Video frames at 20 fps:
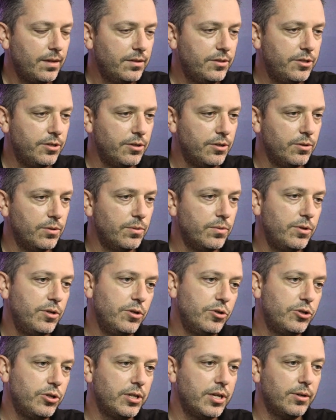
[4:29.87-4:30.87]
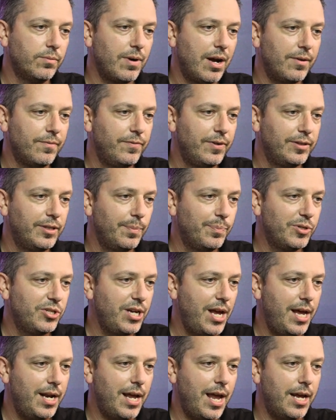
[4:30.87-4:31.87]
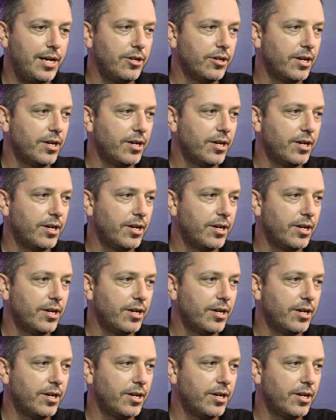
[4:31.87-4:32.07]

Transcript: to usually around 50%, and